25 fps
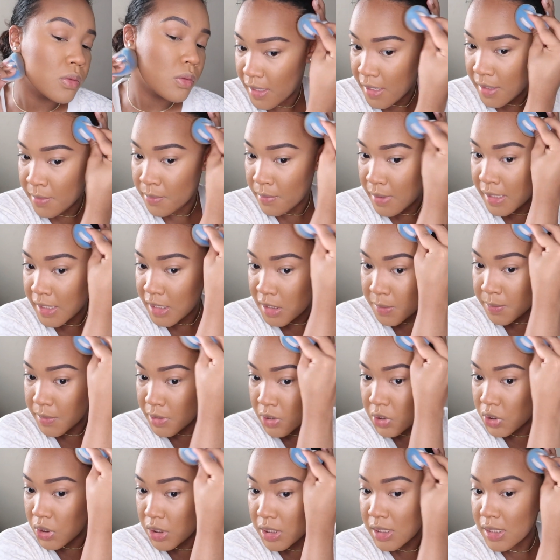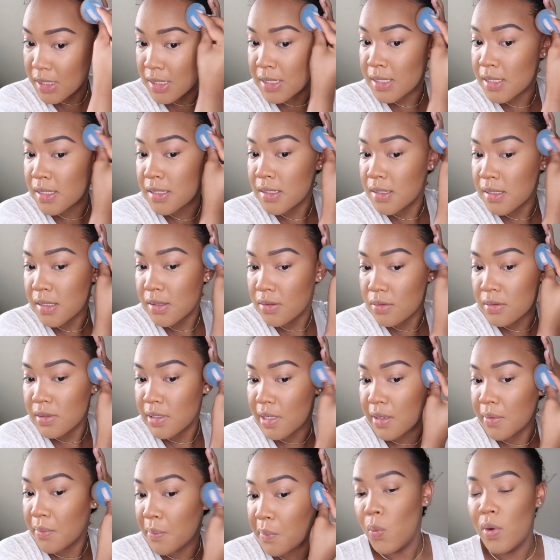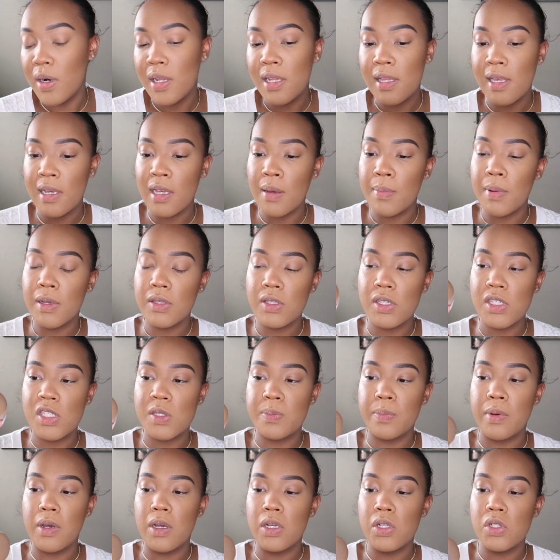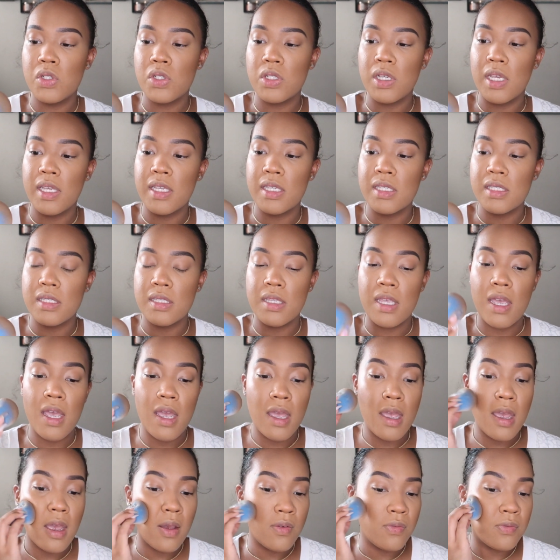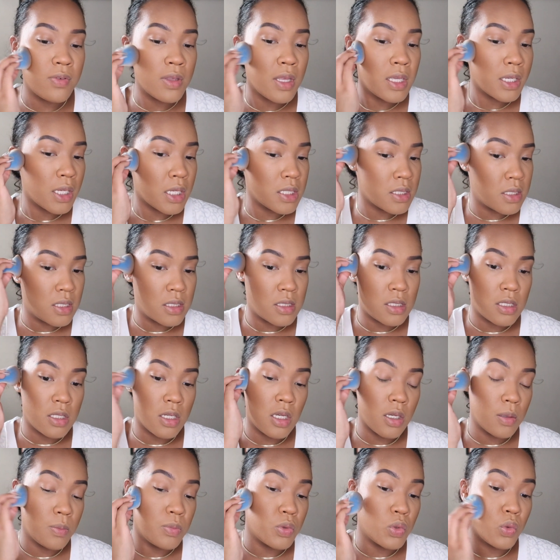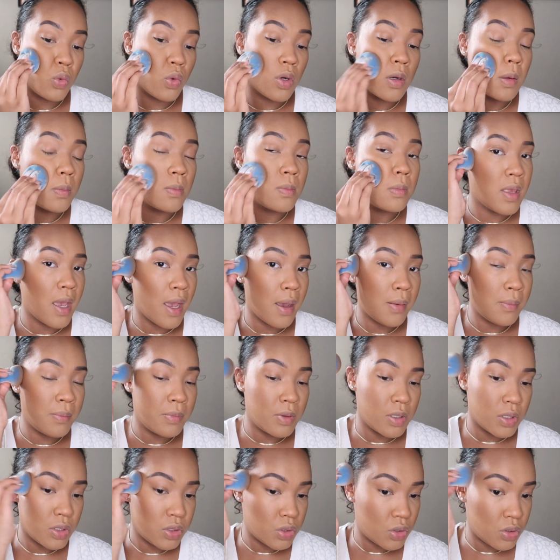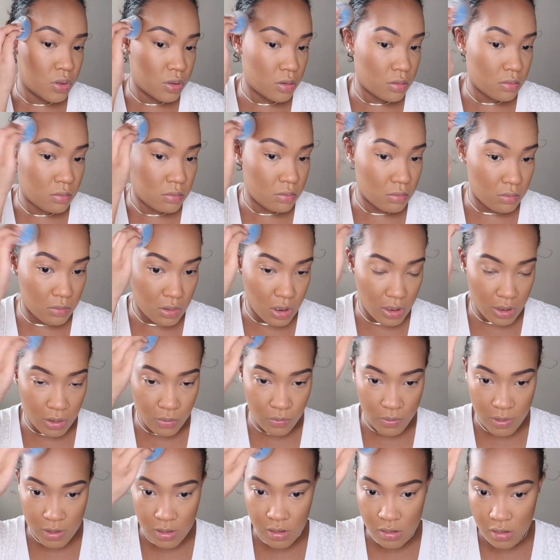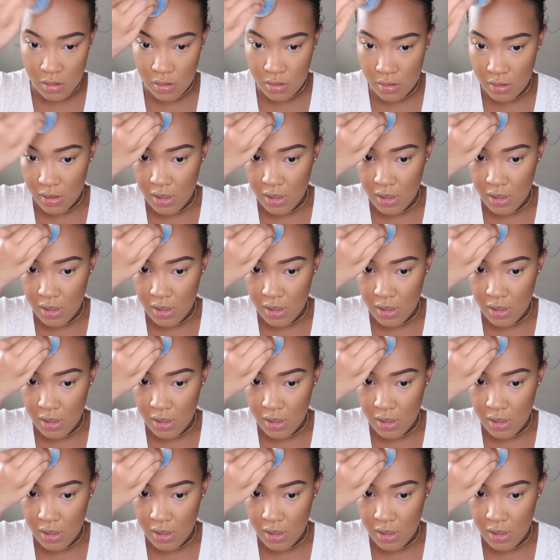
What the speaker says: And my sponge is still damp. What I like about this sponge is that I feel like it doesn't absorb that much liquids.